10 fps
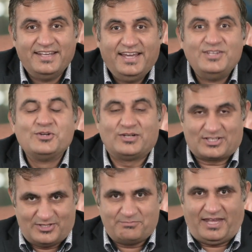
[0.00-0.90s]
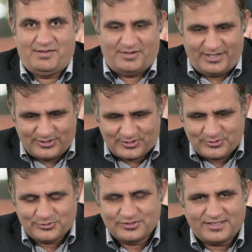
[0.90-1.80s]
You could actually pay money
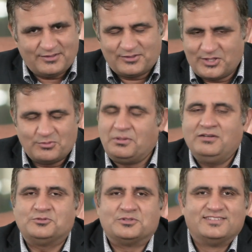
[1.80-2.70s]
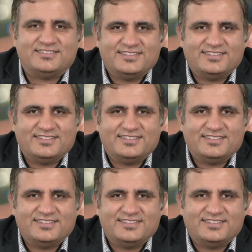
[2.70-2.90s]
through your mobile phone.